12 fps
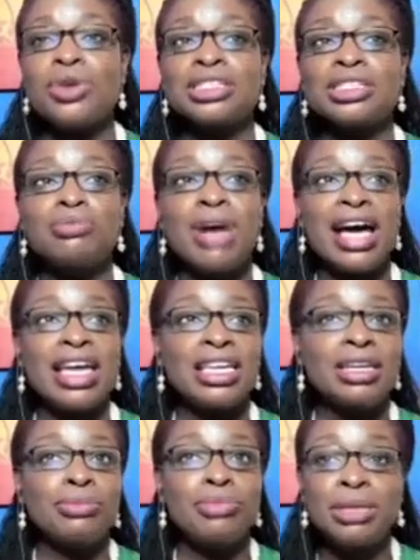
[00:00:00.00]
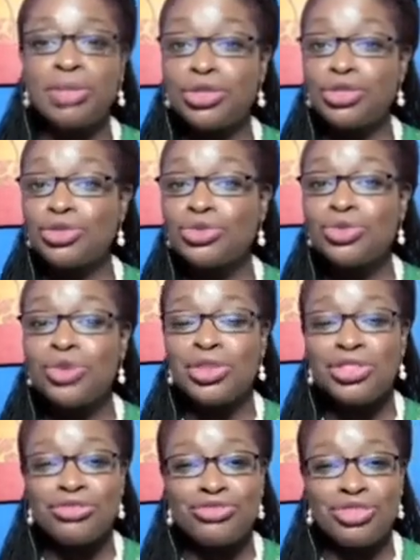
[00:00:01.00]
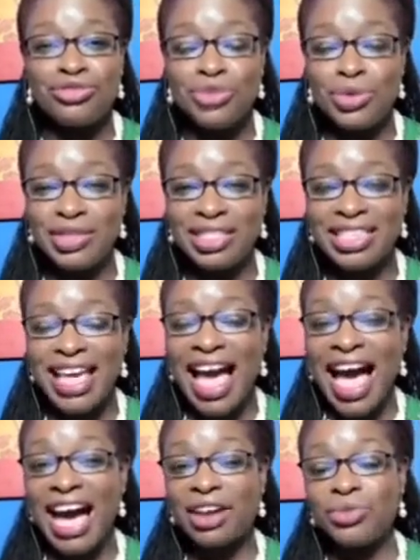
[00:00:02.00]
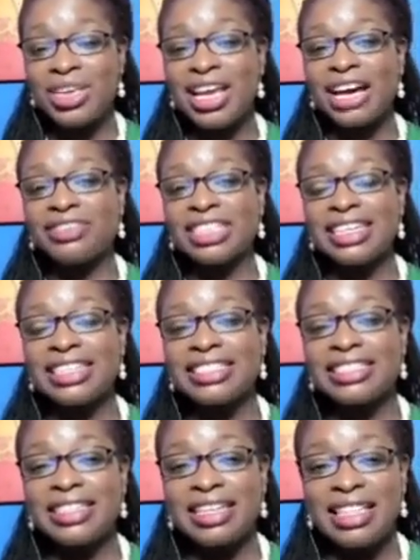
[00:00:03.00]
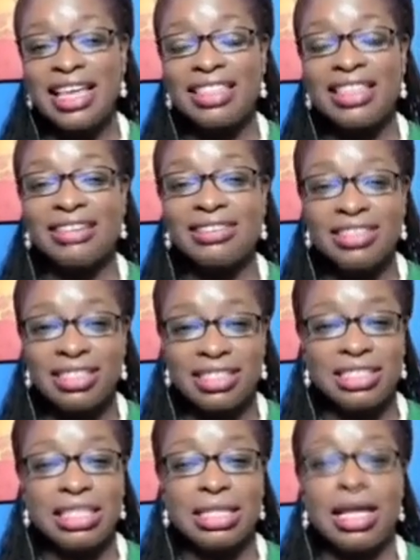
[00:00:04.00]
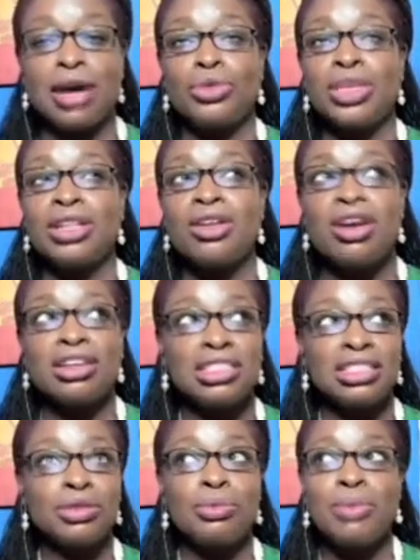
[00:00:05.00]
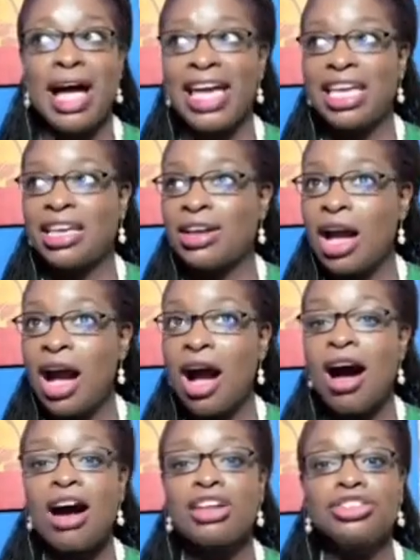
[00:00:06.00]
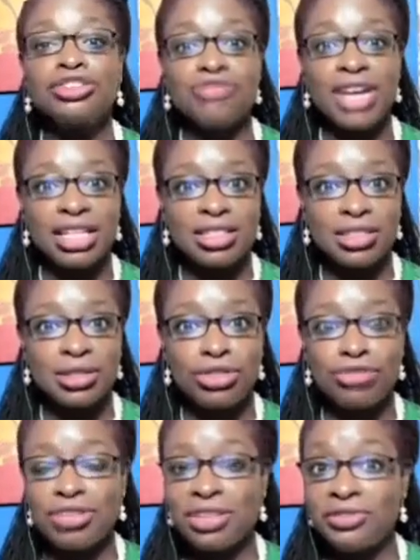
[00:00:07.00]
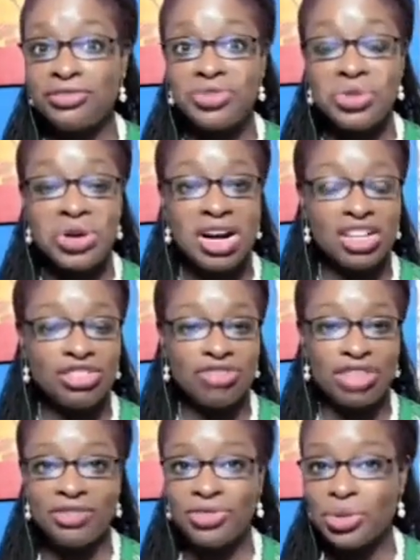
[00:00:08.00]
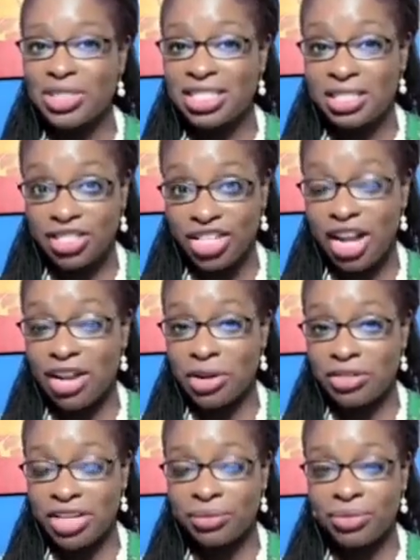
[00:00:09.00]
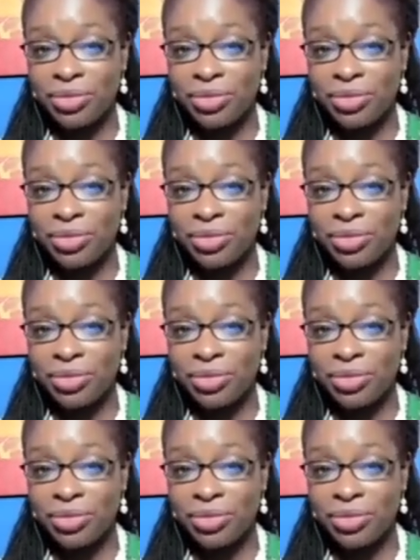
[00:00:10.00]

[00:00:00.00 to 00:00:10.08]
was by maybe 2 or 3 votes, and we have to consider that that is a seat that we lost by hundreds, 300-400 votes in January.